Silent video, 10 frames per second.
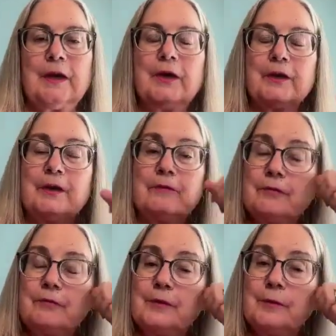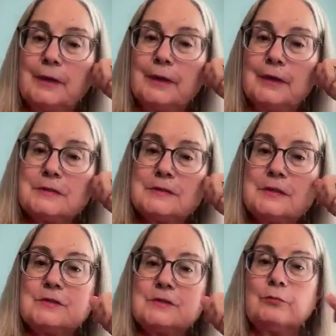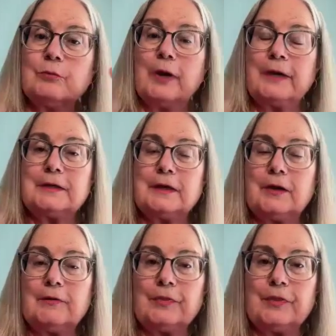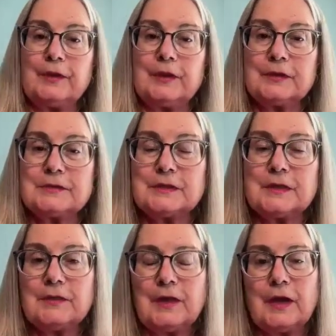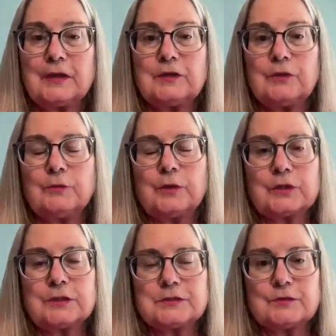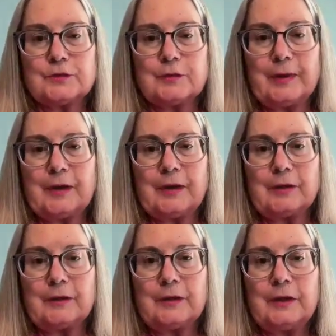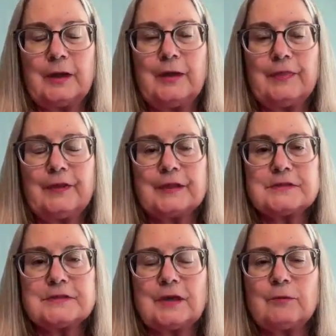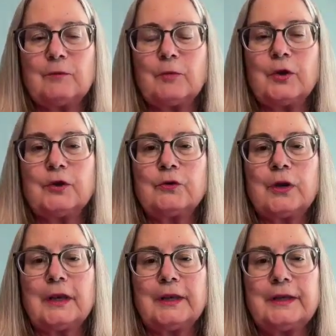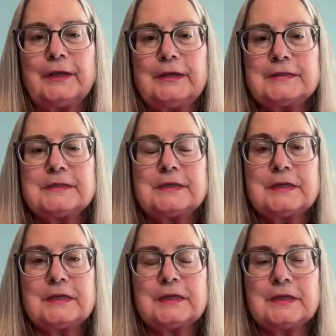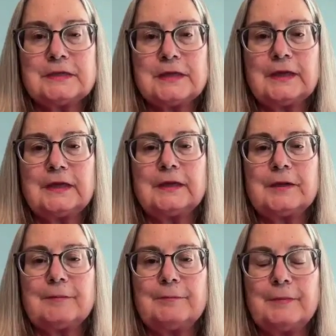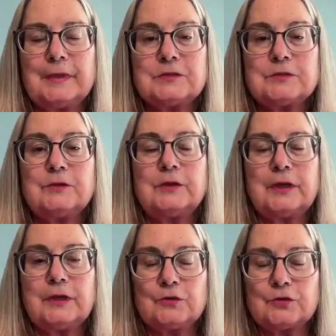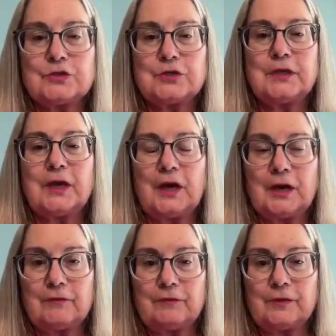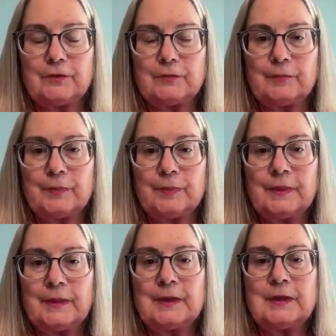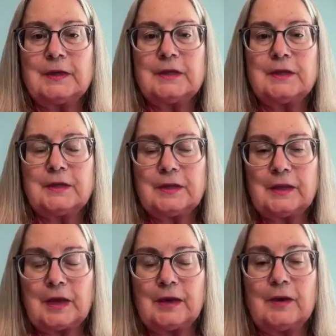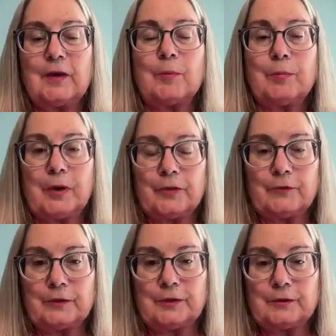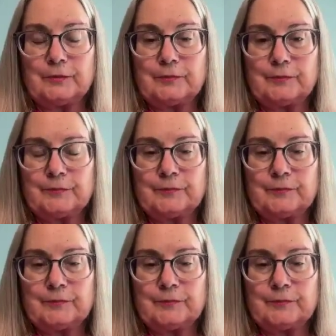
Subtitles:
and I'll give you a few minutes to write down things that you are concerned about, things that where you're at least taking mental energy out of you that are bothering you.